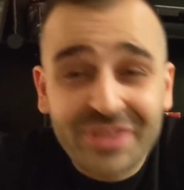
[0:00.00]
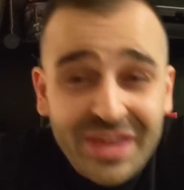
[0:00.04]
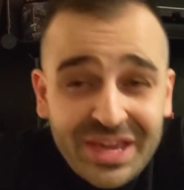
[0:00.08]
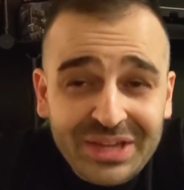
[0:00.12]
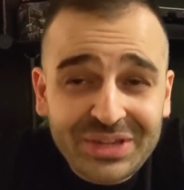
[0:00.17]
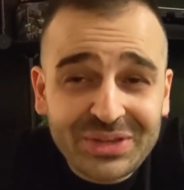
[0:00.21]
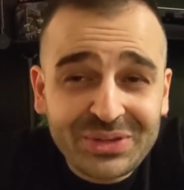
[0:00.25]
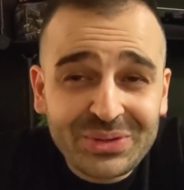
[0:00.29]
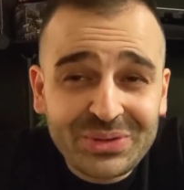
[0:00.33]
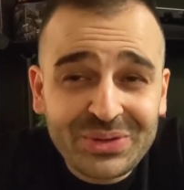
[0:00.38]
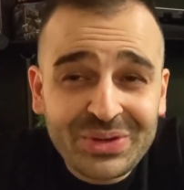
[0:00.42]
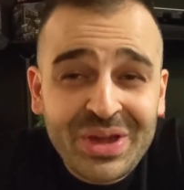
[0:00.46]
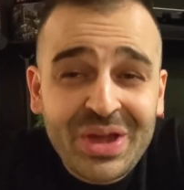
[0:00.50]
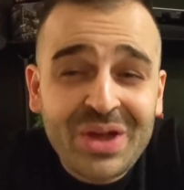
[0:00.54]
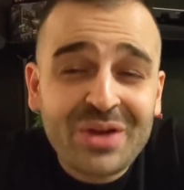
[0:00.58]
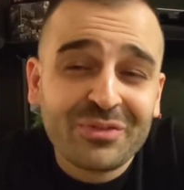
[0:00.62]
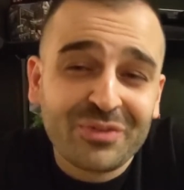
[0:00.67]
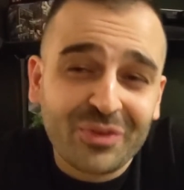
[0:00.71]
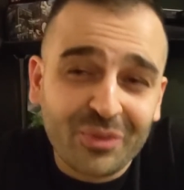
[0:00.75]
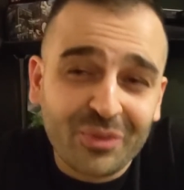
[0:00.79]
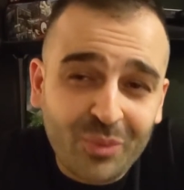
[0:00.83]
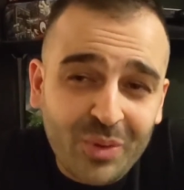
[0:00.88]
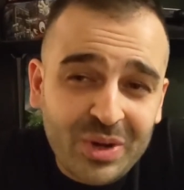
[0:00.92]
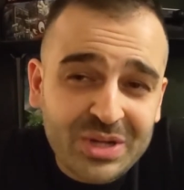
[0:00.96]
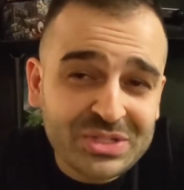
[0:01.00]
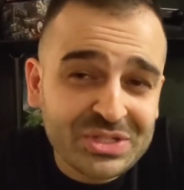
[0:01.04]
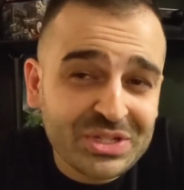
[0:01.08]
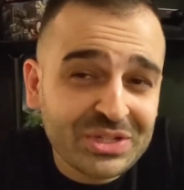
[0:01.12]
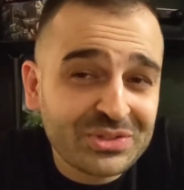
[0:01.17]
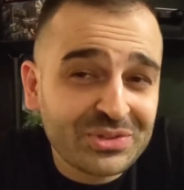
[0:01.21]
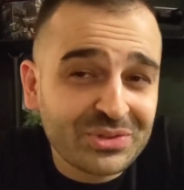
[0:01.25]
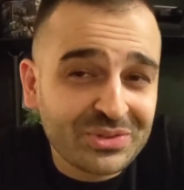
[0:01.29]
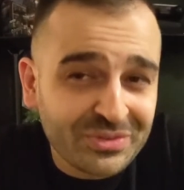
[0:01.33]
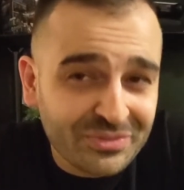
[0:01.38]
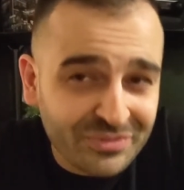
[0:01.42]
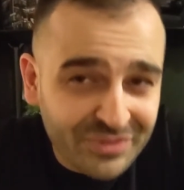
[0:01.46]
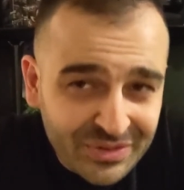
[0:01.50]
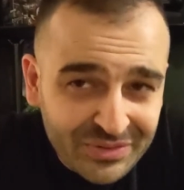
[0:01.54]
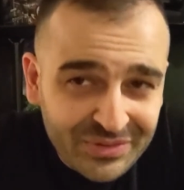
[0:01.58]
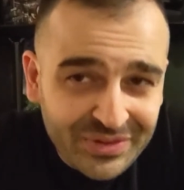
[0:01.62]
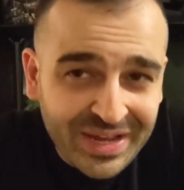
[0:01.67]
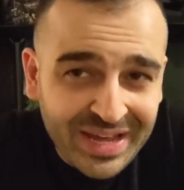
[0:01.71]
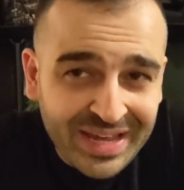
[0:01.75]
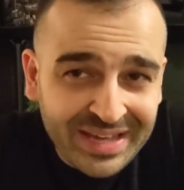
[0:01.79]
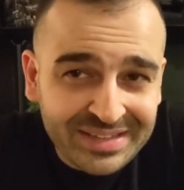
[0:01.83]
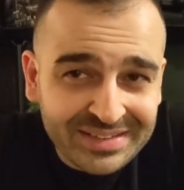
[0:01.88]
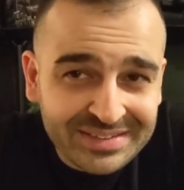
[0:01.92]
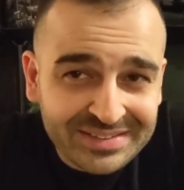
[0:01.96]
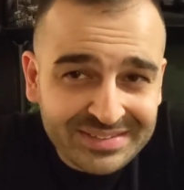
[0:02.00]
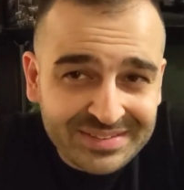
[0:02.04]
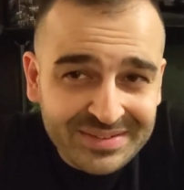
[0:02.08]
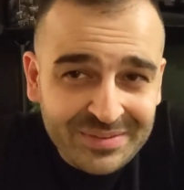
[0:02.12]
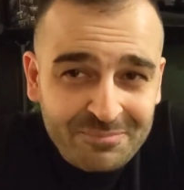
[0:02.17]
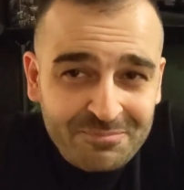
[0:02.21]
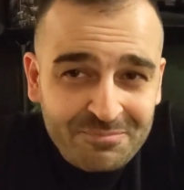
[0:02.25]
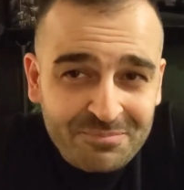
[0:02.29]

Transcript: Thank you for watching to the very end.